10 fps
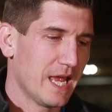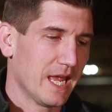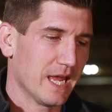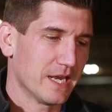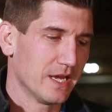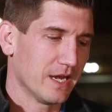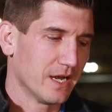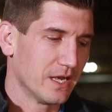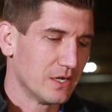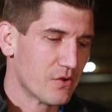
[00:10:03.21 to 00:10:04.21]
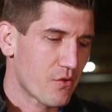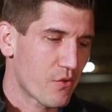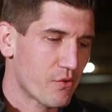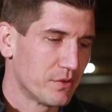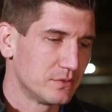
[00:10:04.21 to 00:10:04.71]
And
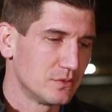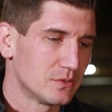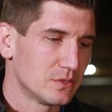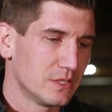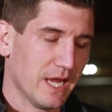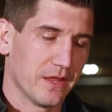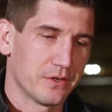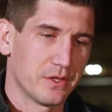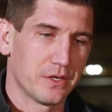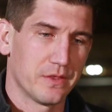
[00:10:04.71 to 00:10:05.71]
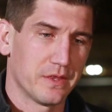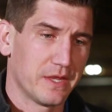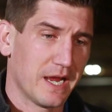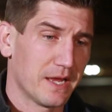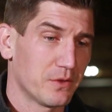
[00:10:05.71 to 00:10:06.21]
they're
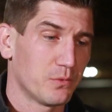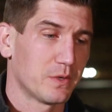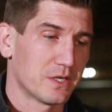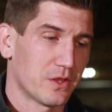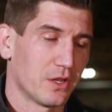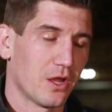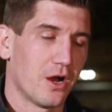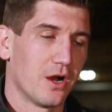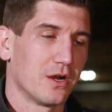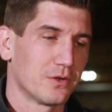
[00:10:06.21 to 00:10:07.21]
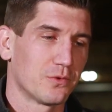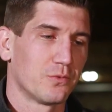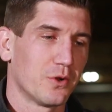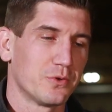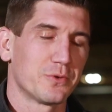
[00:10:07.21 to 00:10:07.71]
that where the long
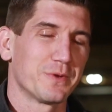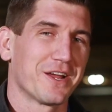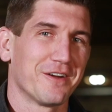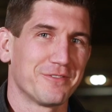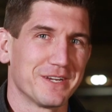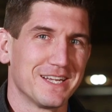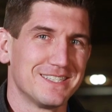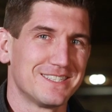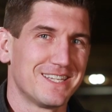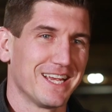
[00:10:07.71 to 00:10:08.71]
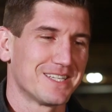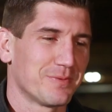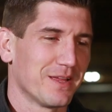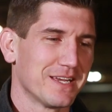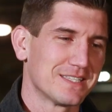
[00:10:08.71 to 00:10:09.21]
road to recovery takes
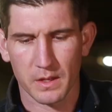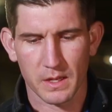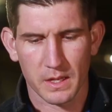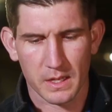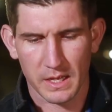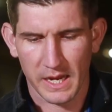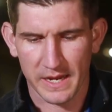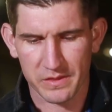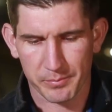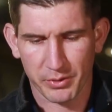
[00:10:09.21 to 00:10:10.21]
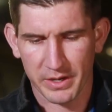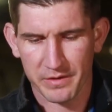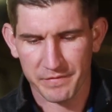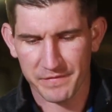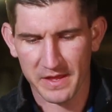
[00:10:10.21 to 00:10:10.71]
place. And the prayer
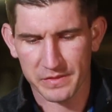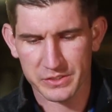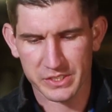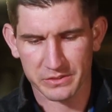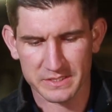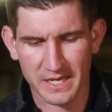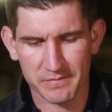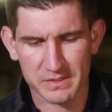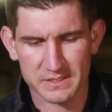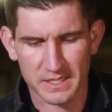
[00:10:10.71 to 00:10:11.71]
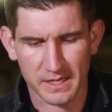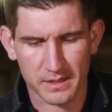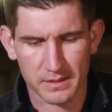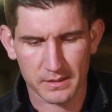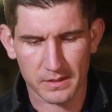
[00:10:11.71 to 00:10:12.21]
of faith shall save the sick,
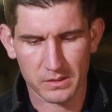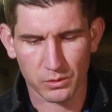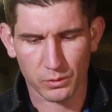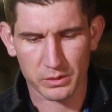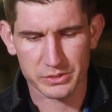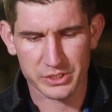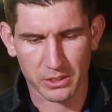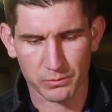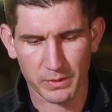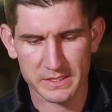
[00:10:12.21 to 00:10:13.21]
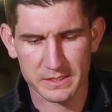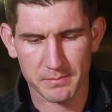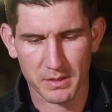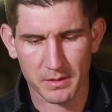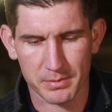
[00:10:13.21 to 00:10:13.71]
and the Lord shall raise
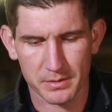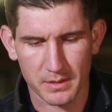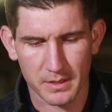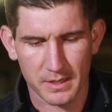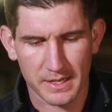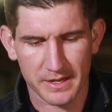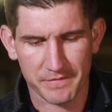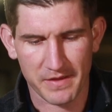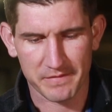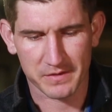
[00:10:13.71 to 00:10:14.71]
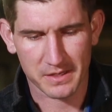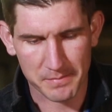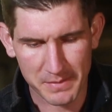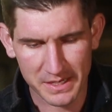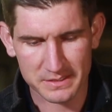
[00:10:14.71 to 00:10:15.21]
him up. And if have
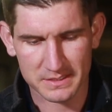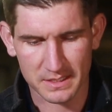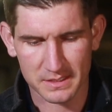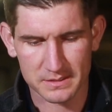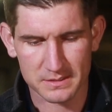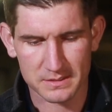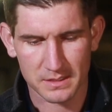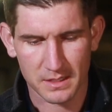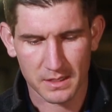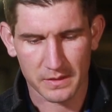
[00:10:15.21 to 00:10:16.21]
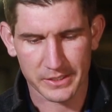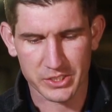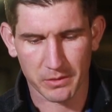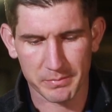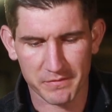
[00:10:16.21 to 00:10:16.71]
committed sins, they
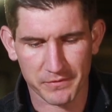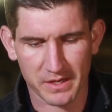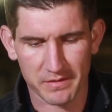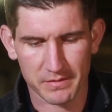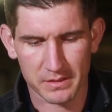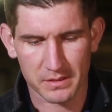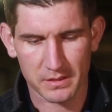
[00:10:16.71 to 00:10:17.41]
shall be forgiven.